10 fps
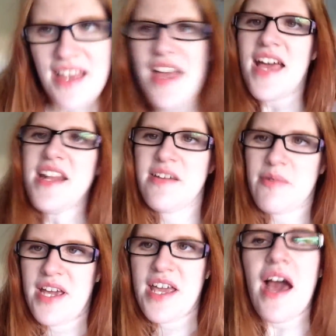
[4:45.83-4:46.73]

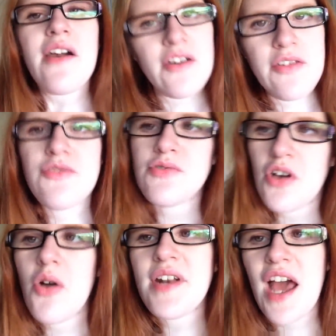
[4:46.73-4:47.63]
Anyway, I'm going to
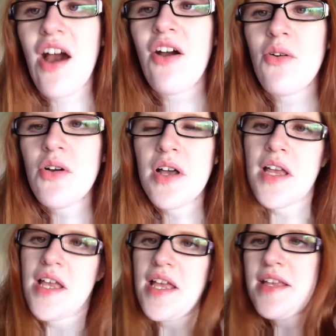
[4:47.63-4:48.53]
go now.
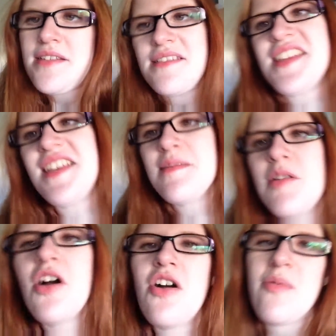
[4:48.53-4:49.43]
This
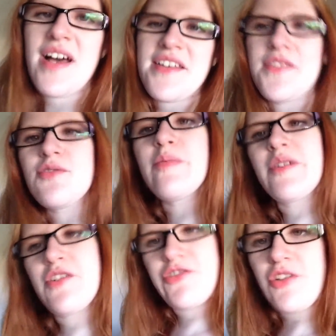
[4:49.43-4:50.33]
vlog was
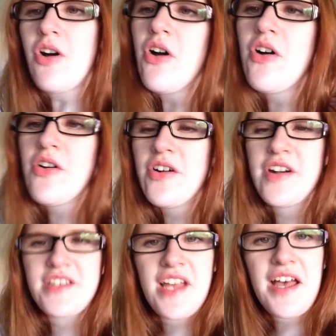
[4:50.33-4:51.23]
super
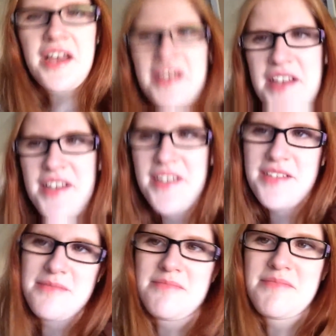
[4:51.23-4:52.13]
short
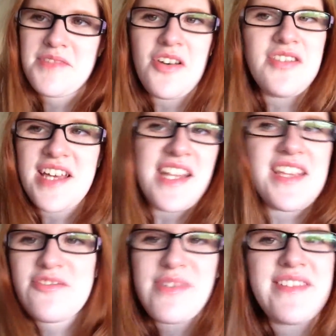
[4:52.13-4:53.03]
and not that
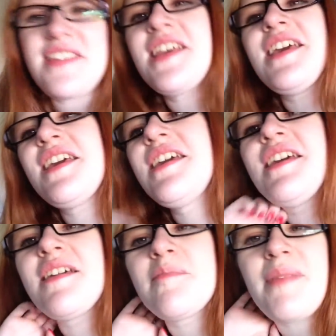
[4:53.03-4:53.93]

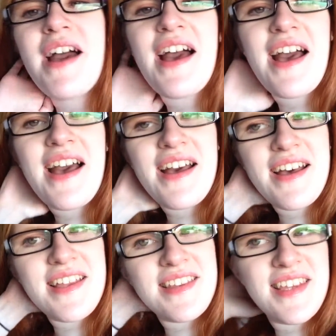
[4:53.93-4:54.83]
interesting,
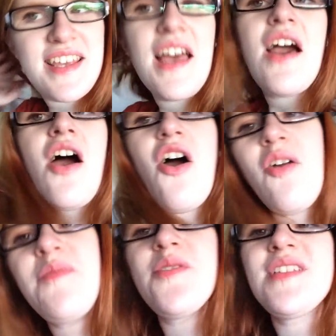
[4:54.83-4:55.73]
but
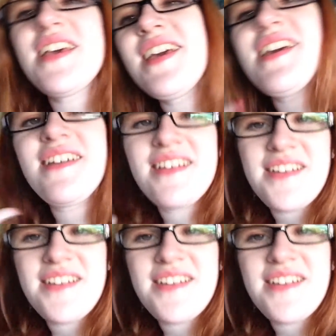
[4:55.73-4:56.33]
hopefully